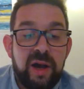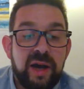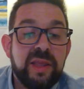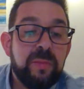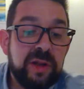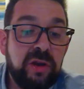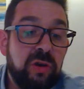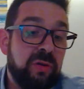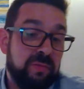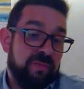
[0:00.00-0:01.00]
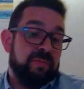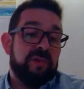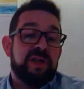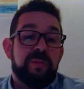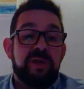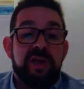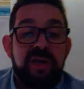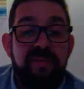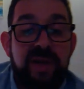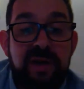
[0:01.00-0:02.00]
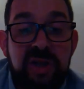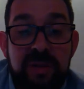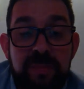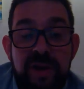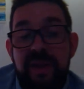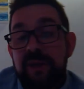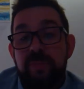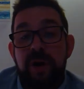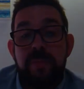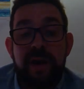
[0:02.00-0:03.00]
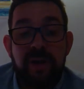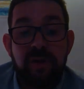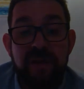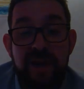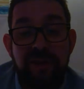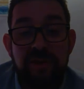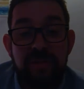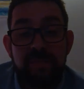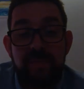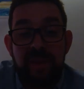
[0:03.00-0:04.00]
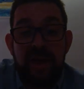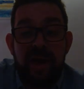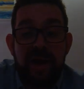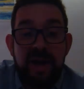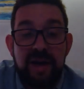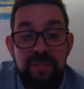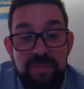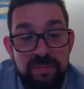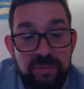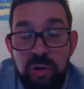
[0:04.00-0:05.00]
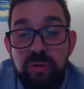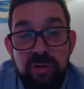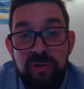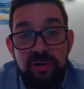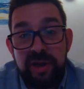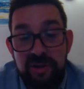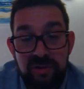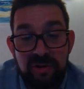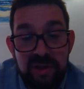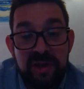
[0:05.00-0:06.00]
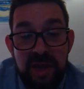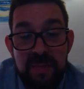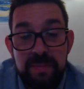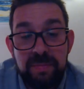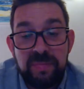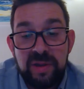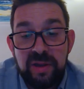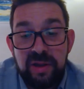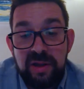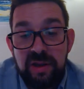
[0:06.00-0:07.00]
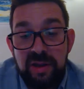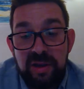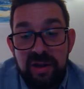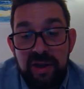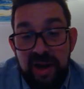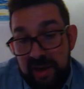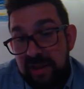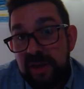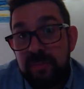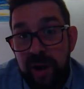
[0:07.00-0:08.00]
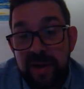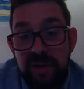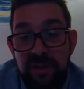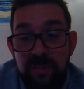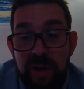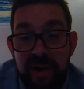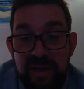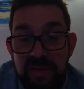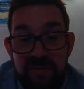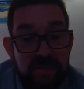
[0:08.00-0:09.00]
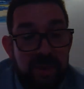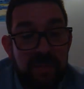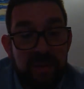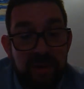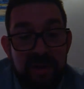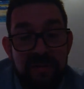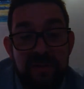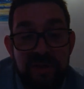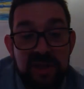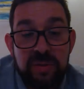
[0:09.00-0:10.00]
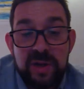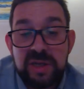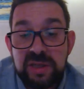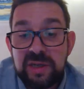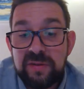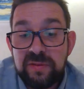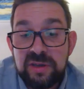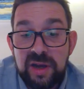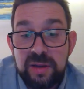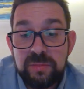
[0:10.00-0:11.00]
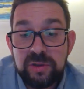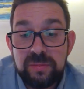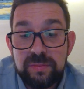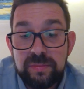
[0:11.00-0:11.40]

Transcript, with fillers: I think when you reach a position of leadership, I think it's bound by context. Um, no two things are the same. And I think it's practiced by different people in different situations at different times.